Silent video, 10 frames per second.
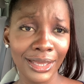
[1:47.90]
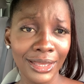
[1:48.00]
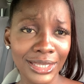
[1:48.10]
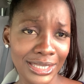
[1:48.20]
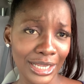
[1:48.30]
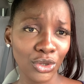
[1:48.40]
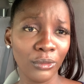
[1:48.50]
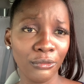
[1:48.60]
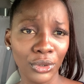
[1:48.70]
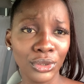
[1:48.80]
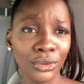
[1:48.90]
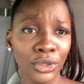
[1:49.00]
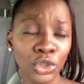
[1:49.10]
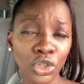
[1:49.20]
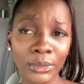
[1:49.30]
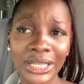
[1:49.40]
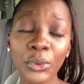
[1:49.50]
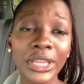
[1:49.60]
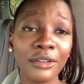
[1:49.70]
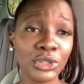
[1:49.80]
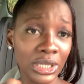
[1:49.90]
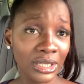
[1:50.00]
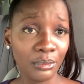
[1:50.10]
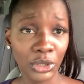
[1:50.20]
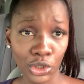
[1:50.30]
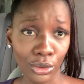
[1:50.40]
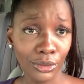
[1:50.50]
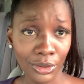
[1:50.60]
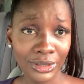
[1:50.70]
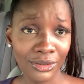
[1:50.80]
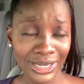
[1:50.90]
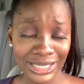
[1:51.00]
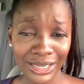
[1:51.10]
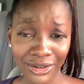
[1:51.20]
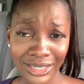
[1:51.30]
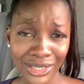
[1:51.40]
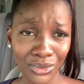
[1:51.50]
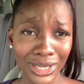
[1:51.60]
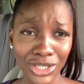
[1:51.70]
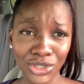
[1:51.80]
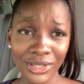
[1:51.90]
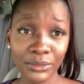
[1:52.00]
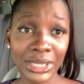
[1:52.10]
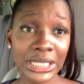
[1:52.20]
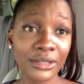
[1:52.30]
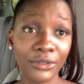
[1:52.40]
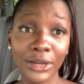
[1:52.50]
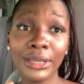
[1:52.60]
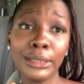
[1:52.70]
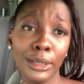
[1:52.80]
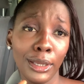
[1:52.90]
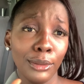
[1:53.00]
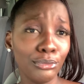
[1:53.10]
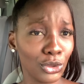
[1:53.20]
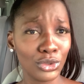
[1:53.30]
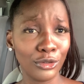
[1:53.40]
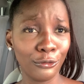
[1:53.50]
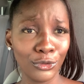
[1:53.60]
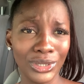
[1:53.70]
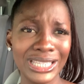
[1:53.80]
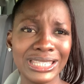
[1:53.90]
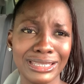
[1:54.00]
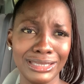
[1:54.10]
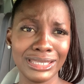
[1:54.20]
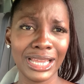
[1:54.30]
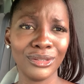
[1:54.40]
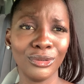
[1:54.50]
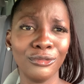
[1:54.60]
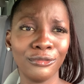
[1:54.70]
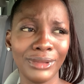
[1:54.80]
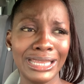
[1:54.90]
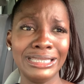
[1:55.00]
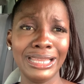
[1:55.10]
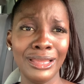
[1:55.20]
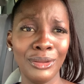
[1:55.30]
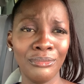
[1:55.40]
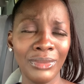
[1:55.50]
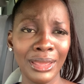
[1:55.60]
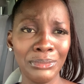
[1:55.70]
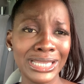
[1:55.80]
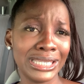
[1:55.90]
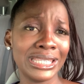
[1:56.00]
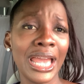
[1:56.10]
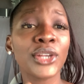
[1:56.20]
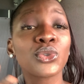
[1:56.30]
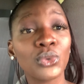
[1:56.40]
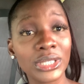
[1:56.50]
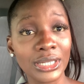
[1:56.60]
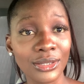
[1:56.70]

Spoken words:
the setup for you. You know, normally when you're even taking a picture on a grassy area, there's a way it just makes it very beautiful. It's kind of makes it exquisite.